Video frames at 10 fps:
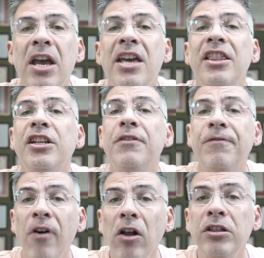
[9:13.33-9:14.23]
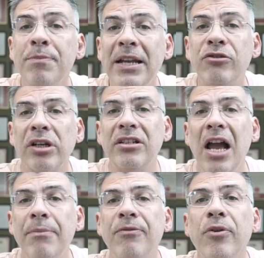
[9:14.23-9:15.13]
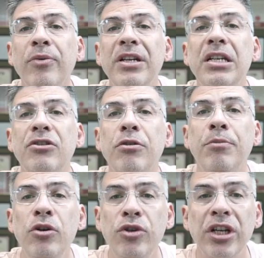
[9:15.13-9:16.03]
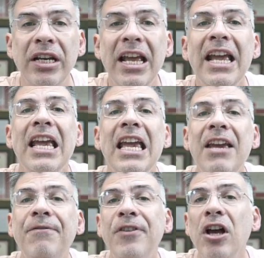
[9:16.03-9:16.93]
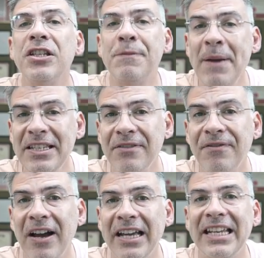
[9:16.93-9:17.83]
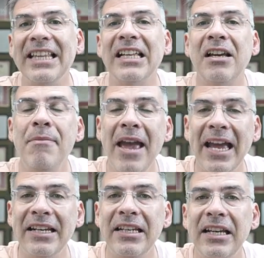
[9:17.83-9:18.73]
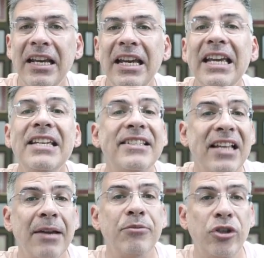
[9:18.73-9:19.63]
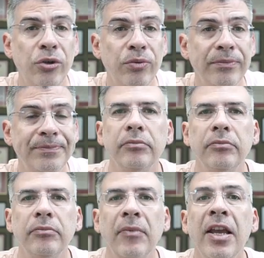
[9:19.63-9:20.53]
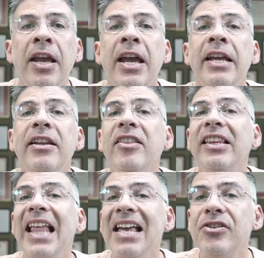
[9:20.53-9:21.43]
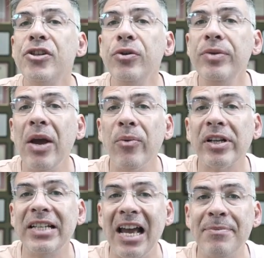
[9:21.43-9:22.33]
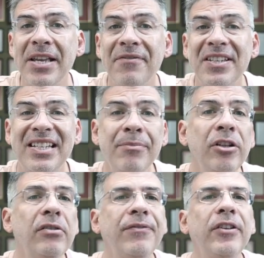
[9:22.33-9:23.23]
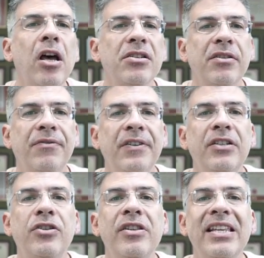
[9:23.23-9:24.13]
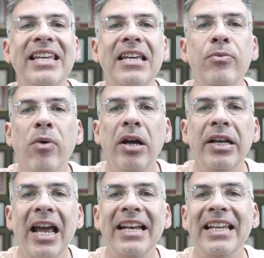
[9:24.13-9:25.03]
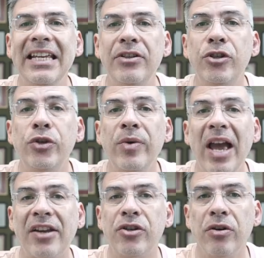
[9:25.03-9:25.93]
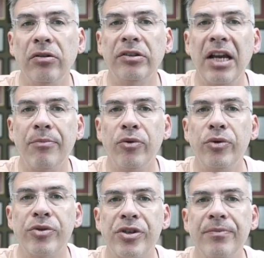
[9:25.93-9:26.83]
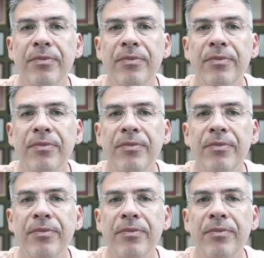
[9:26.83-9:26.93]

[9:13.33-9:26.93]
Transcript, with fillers: The default metric type for redistribution, if not specified in the command, is type two. Now the last two network types have a similar philosophy to the E one and E two external type routes.